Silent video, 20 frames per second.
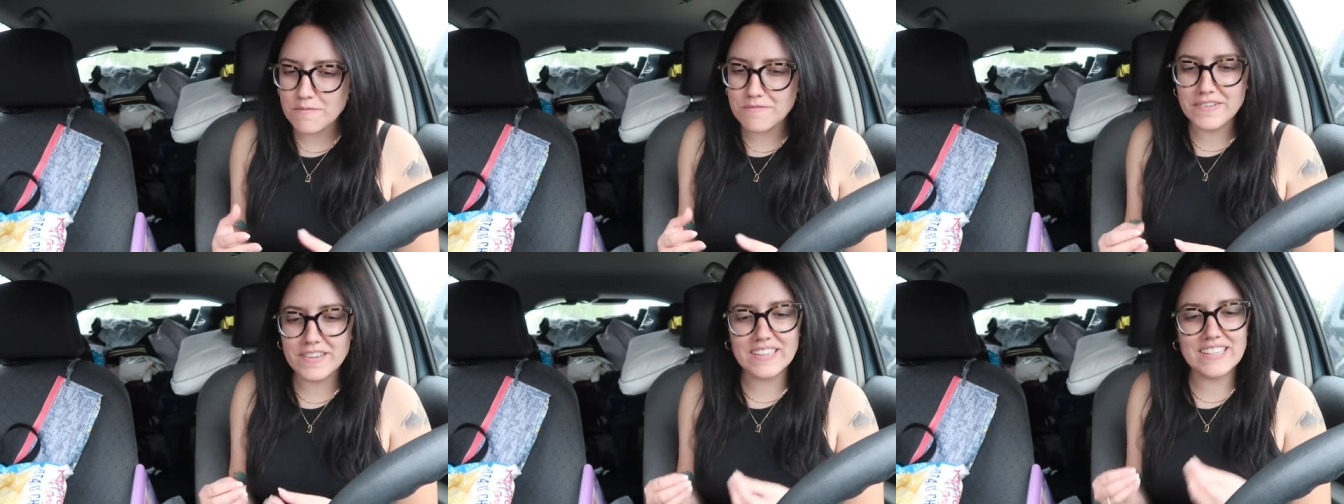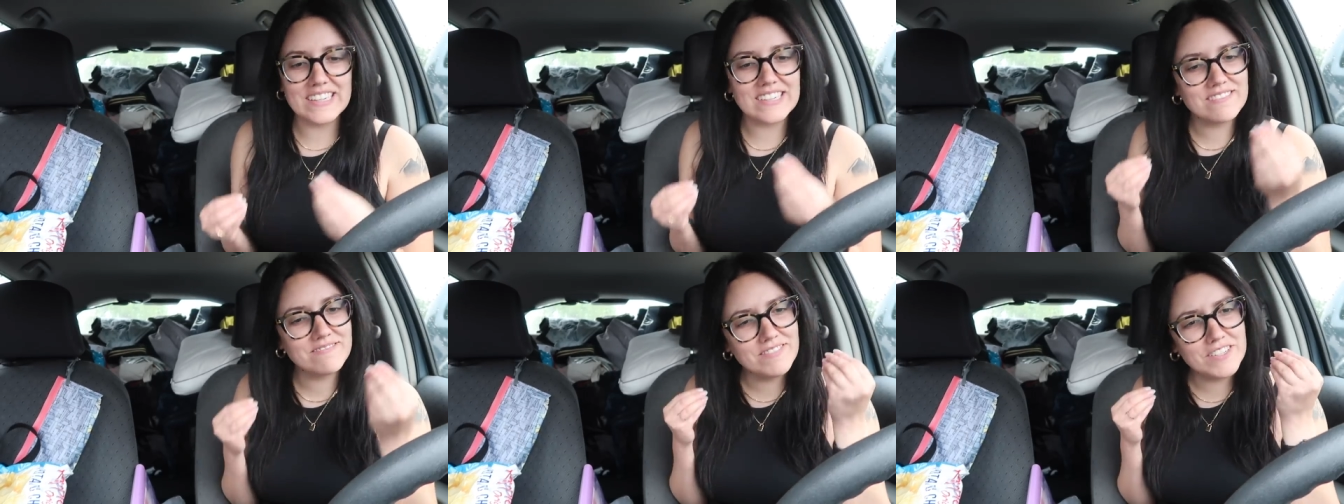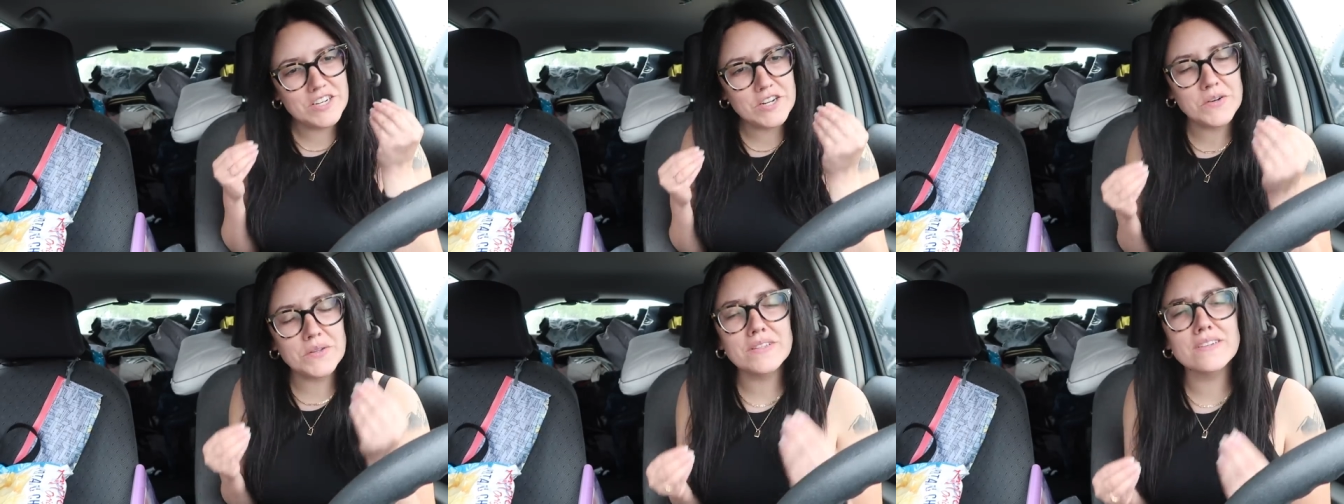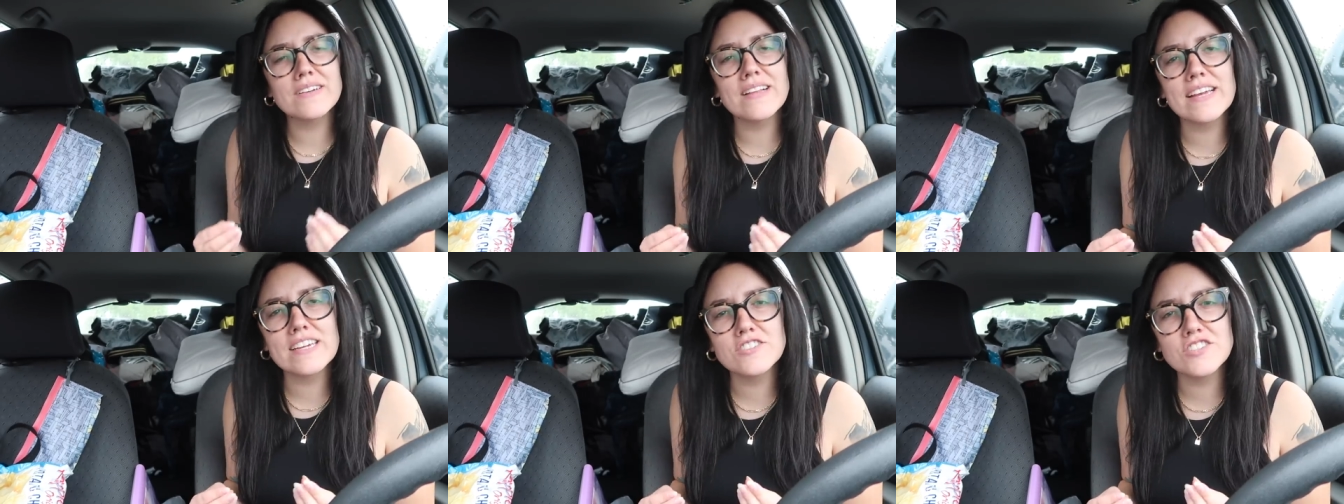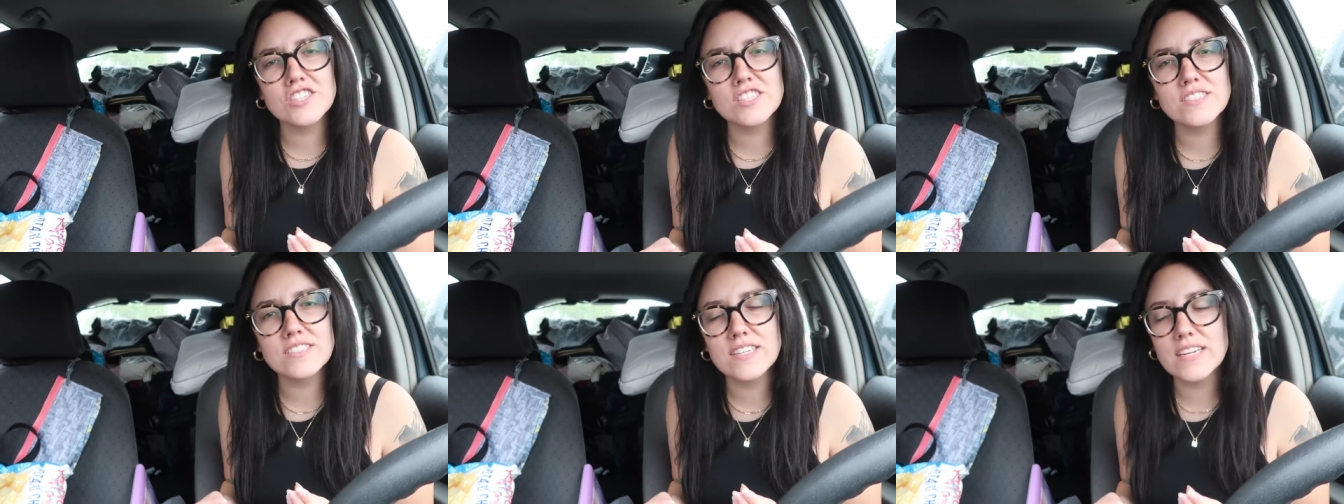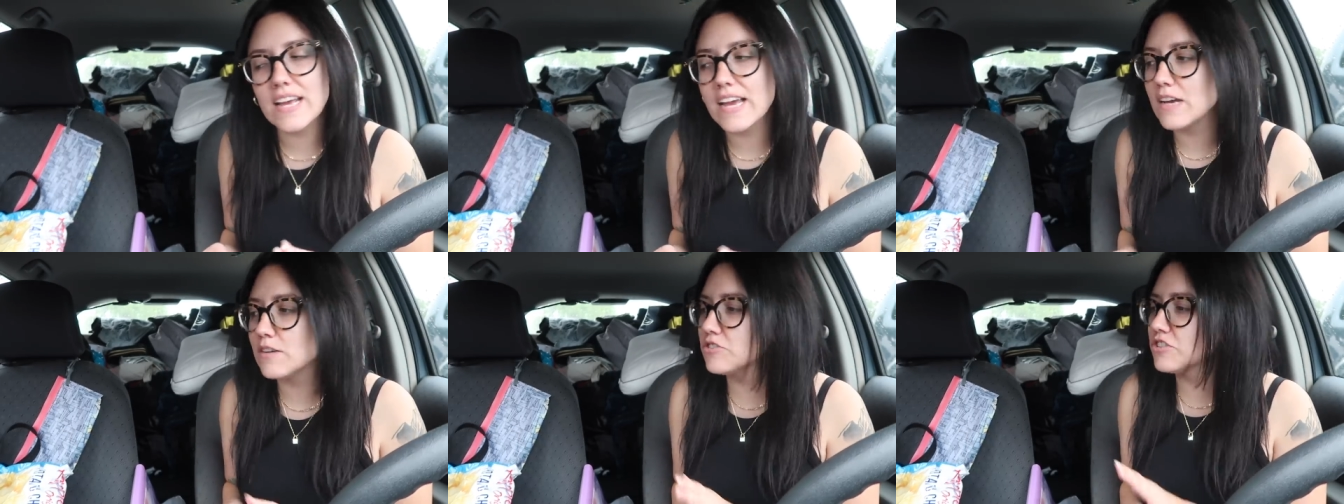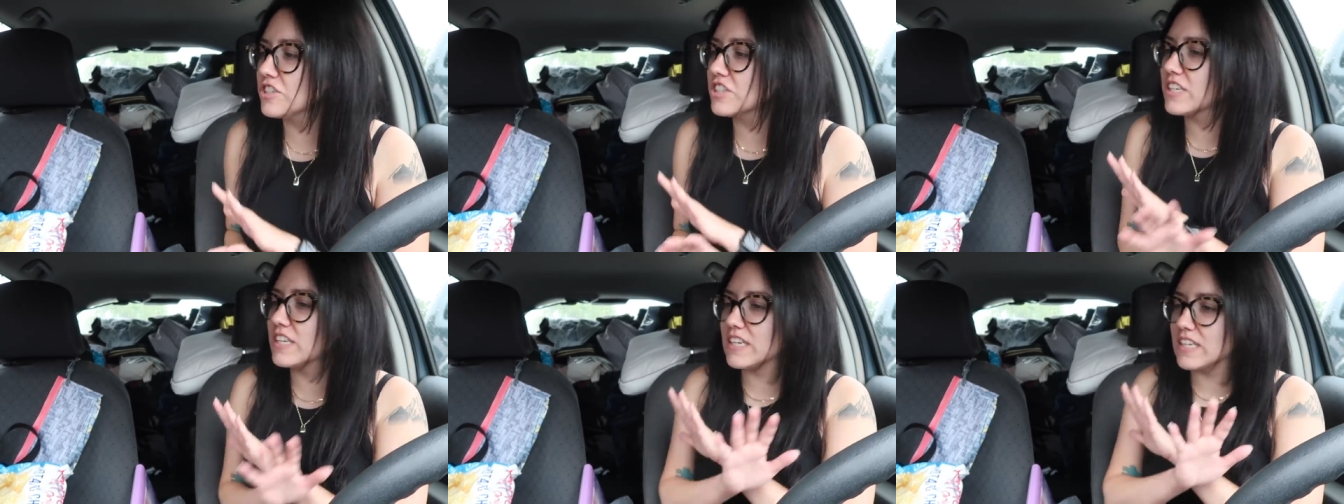I'm feeling, you know, a little anxious today. I was
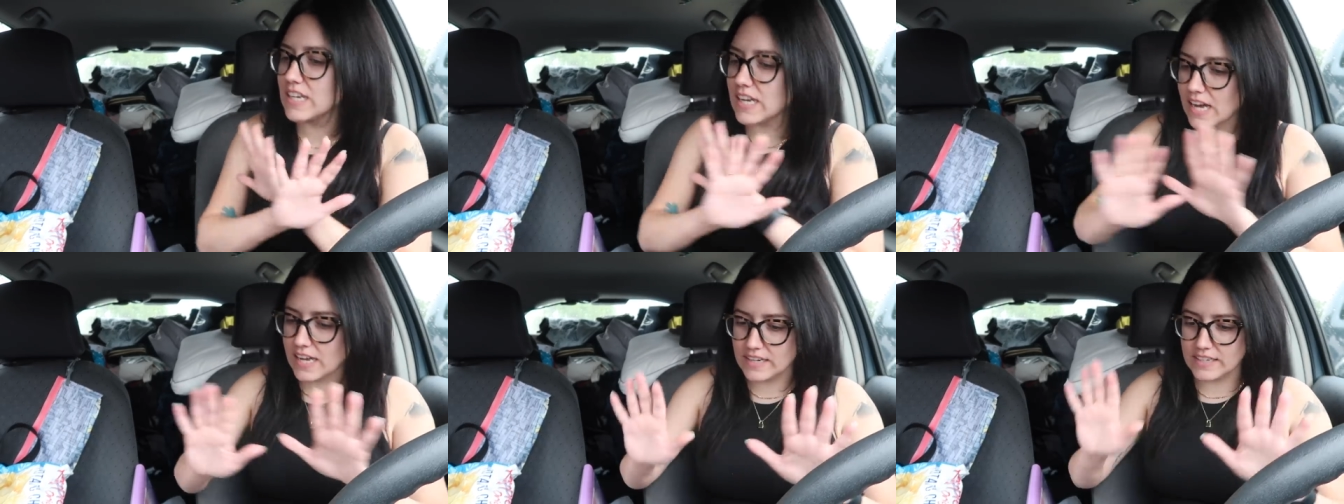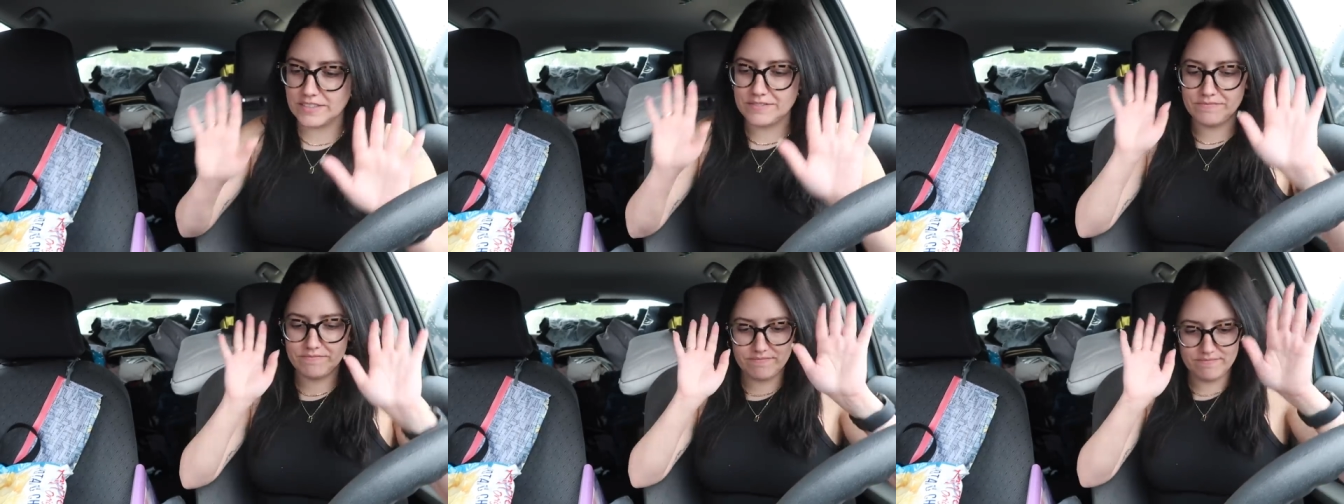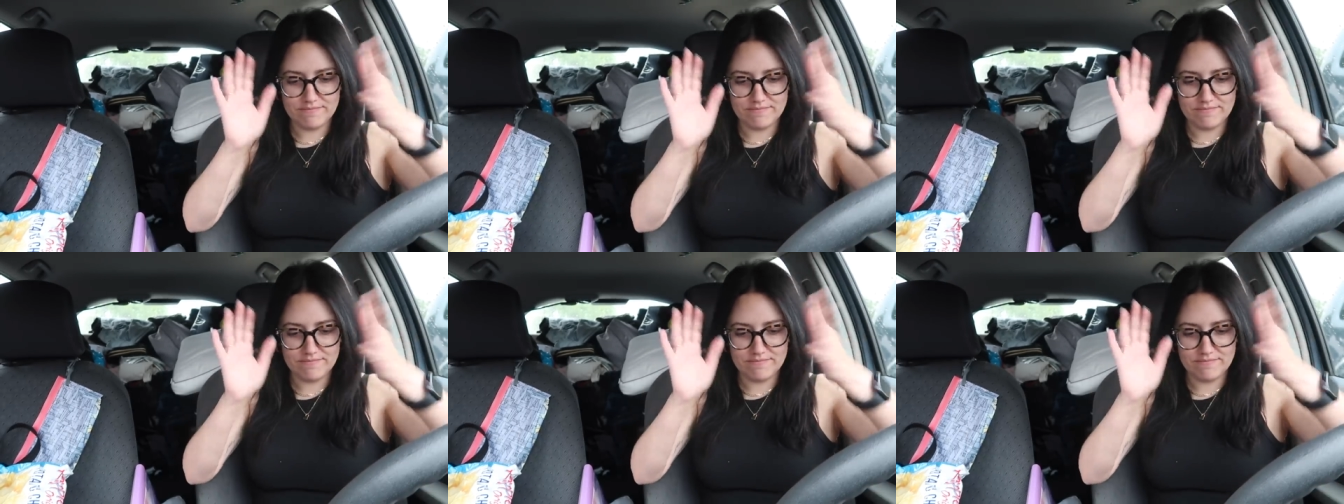just gonna kinda